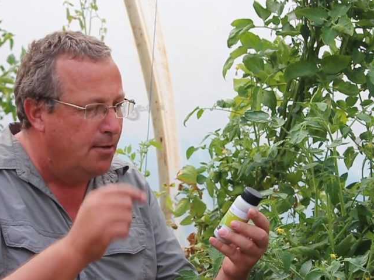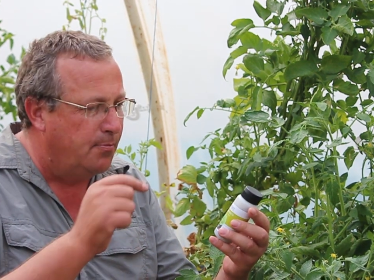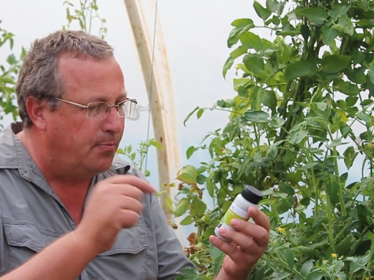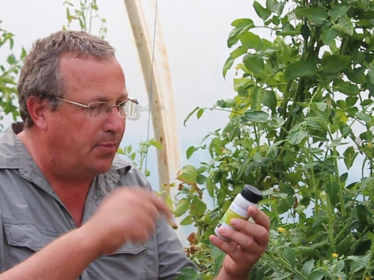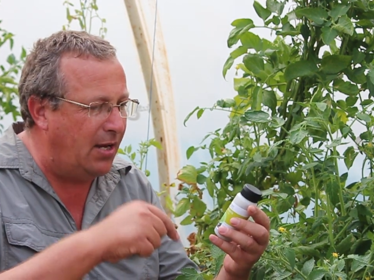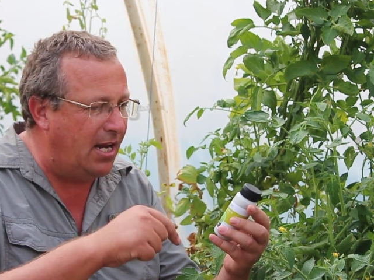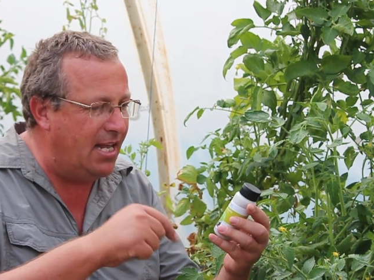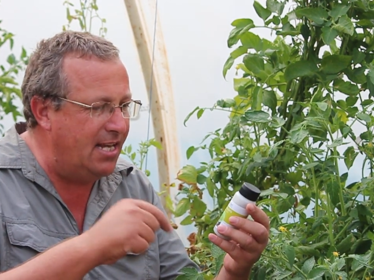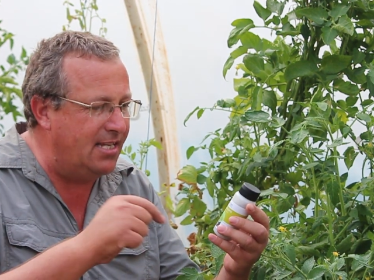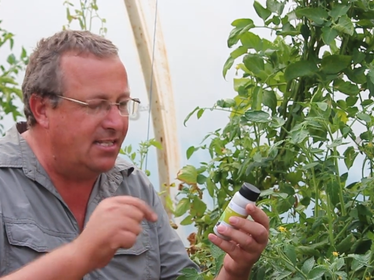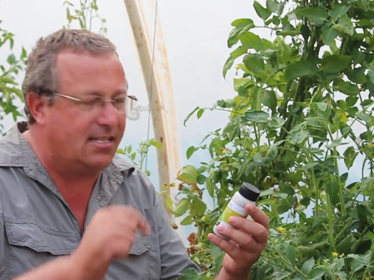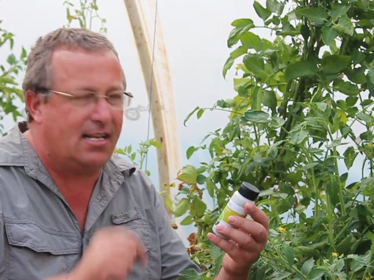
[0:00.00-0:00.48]

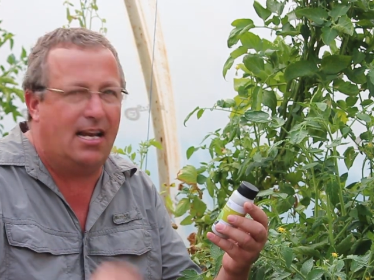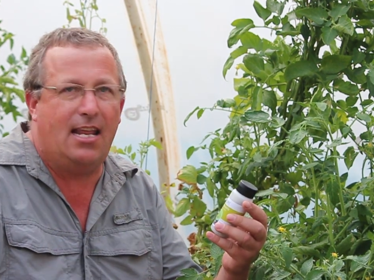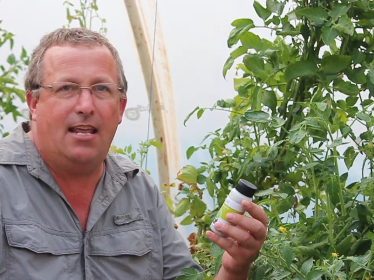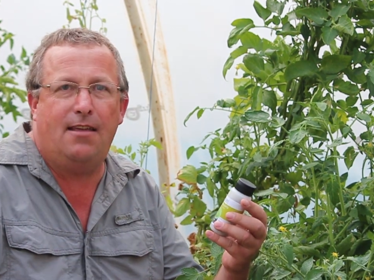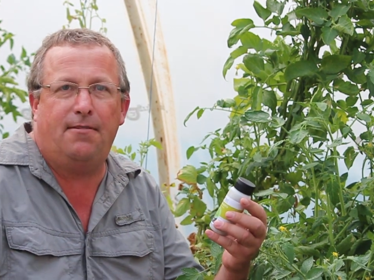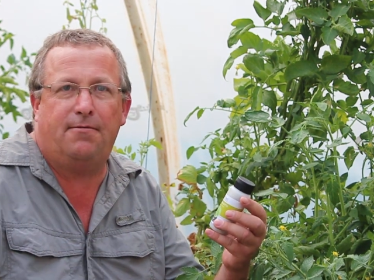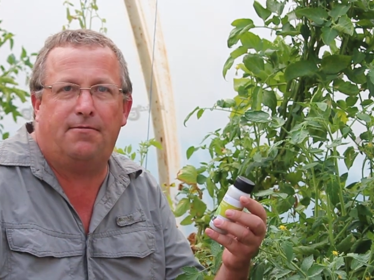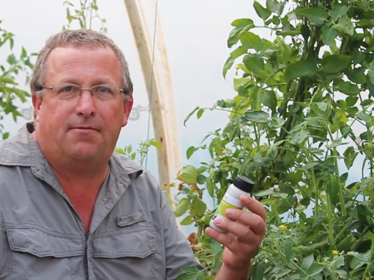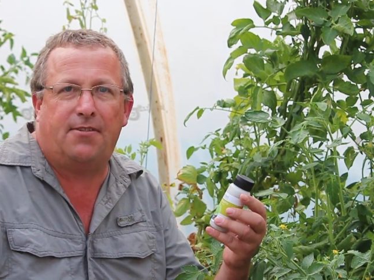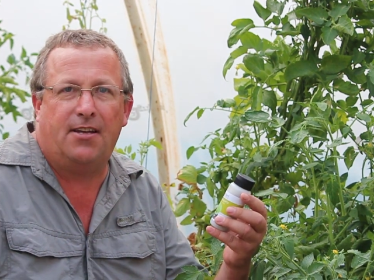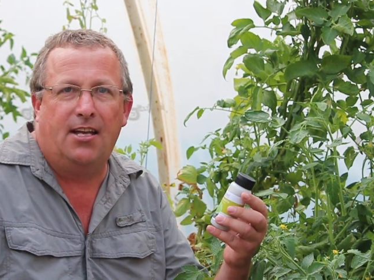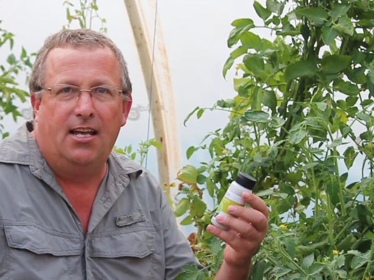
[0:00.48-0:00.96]
please
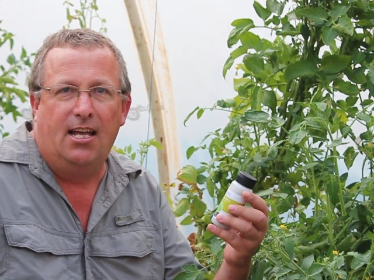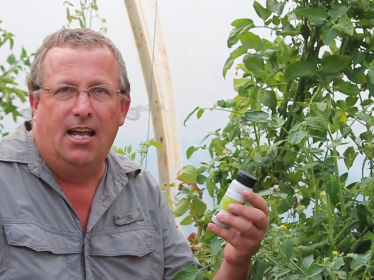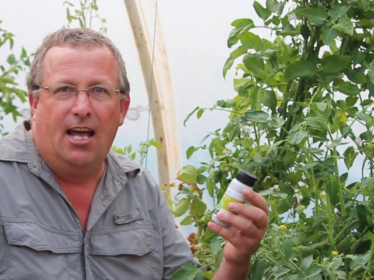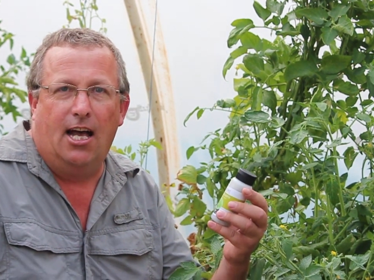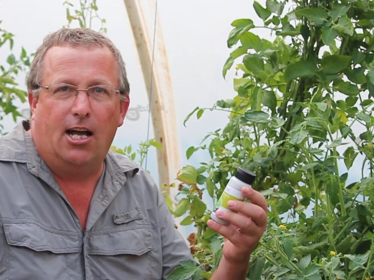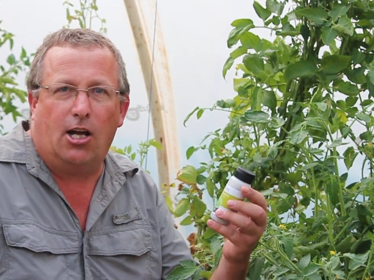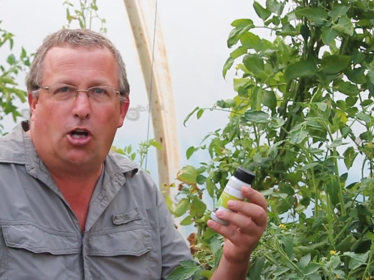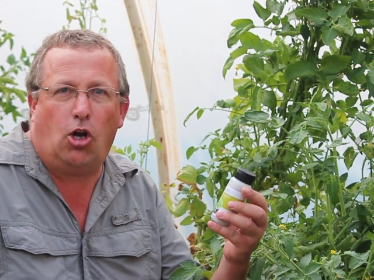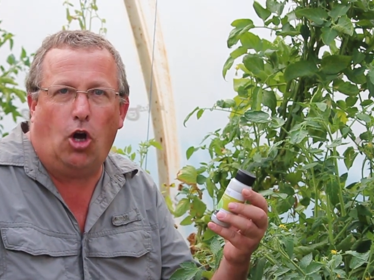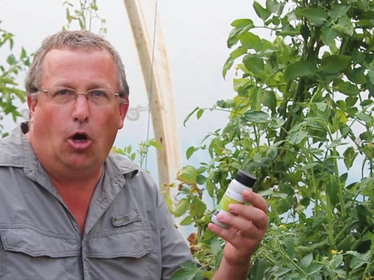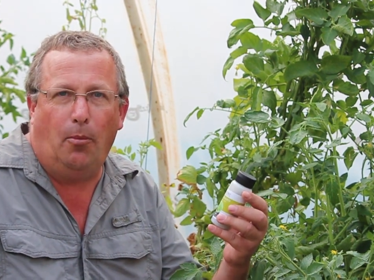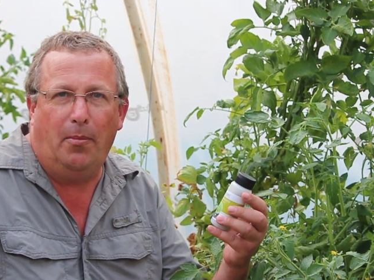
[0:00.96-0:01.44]
leave
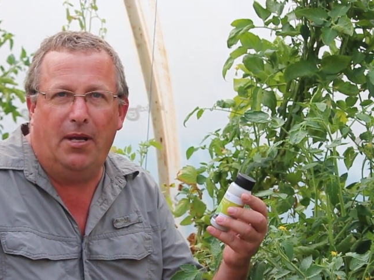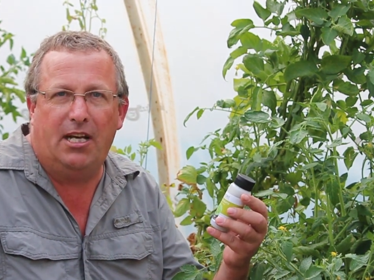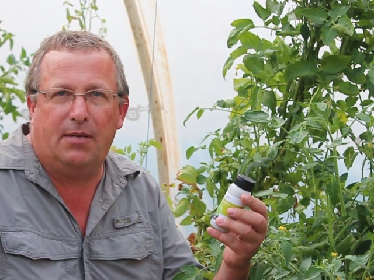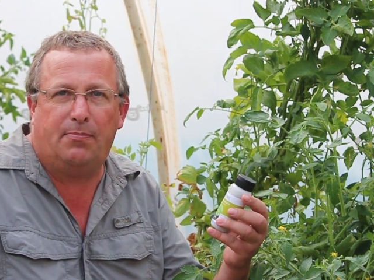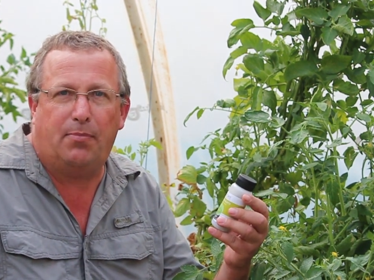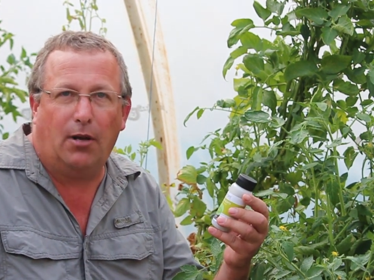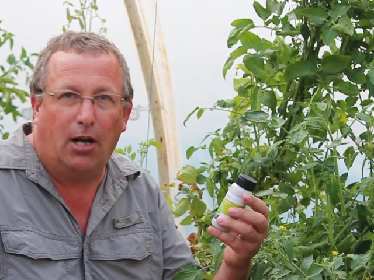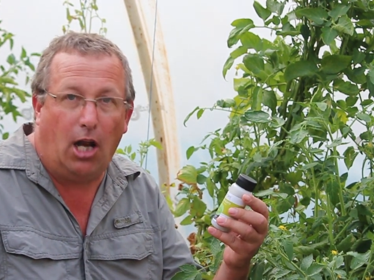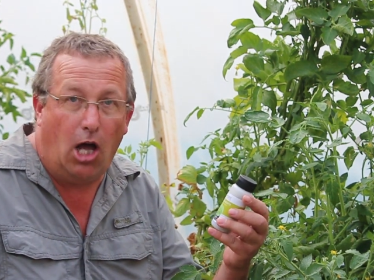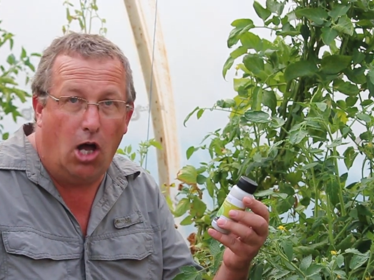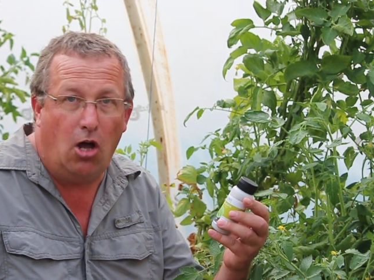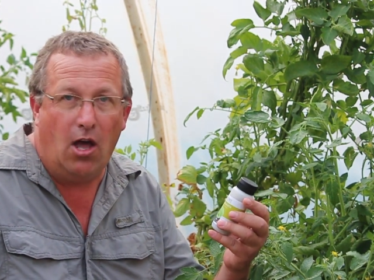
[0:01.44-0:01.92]
a comment
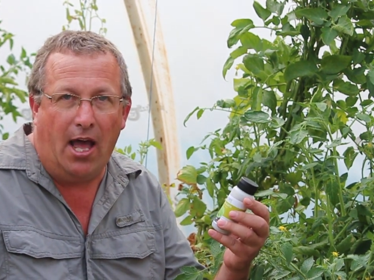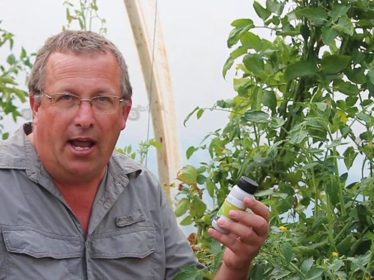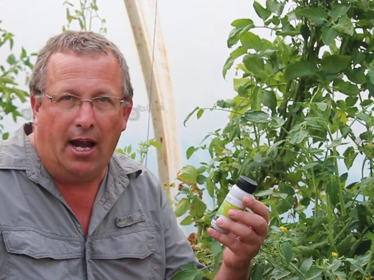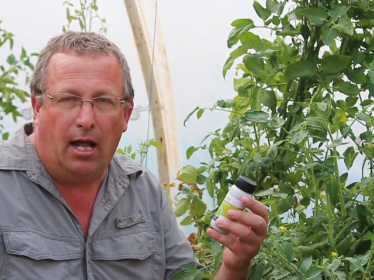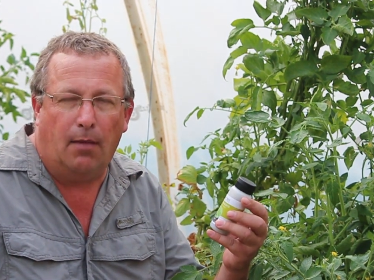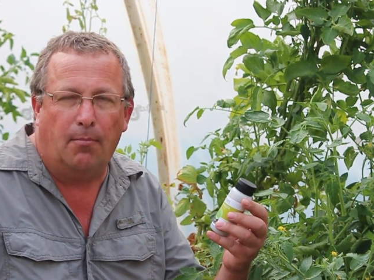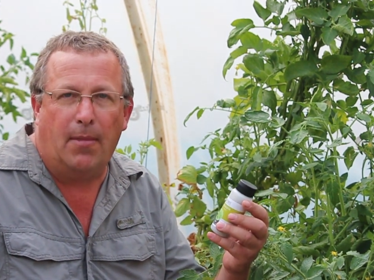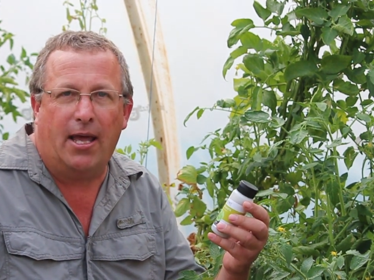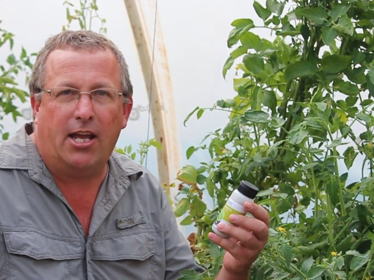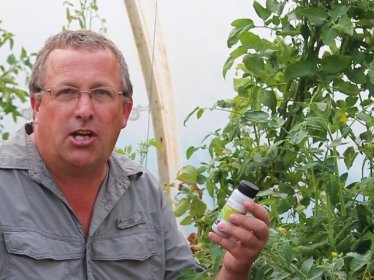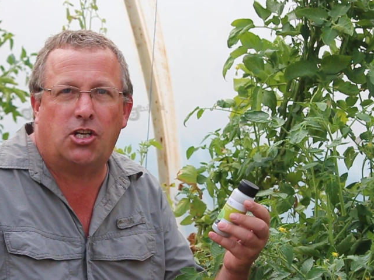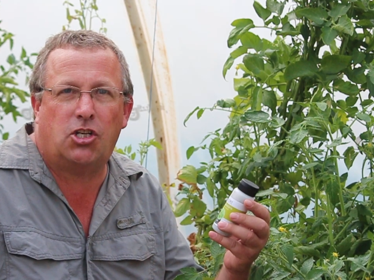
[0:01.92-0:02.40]
below and
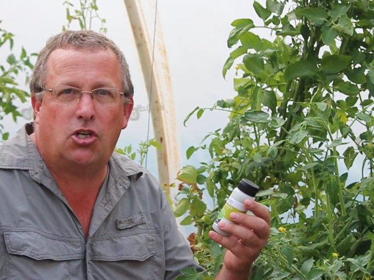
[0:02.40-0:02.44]
I'll make